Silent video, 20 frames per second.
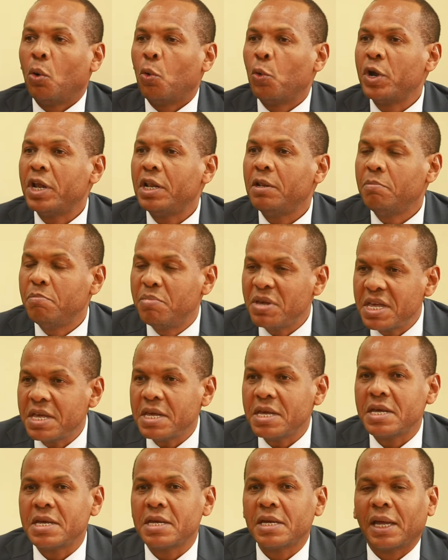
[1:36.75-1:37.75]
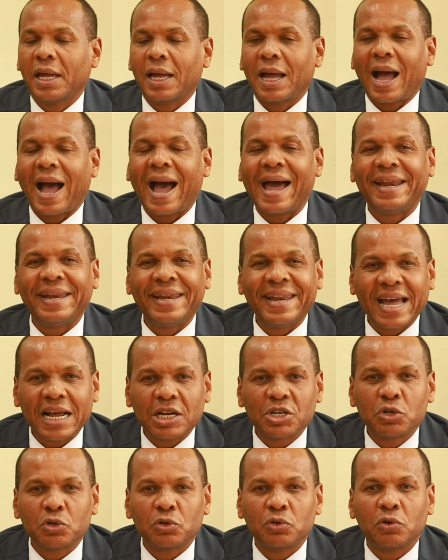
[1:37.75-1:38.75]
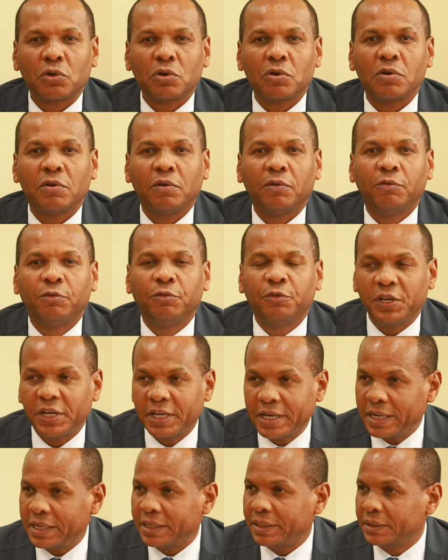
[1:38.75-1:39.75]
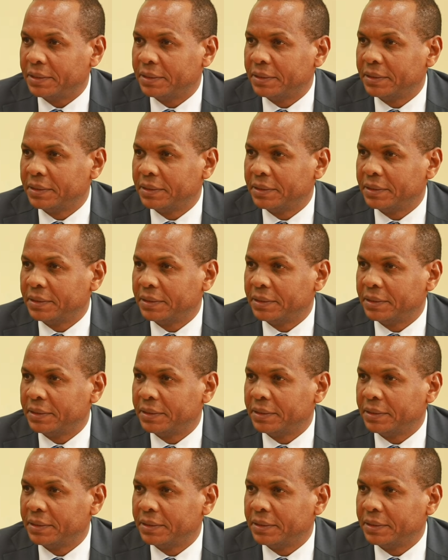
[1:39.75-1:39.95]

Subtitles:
will be a national figure.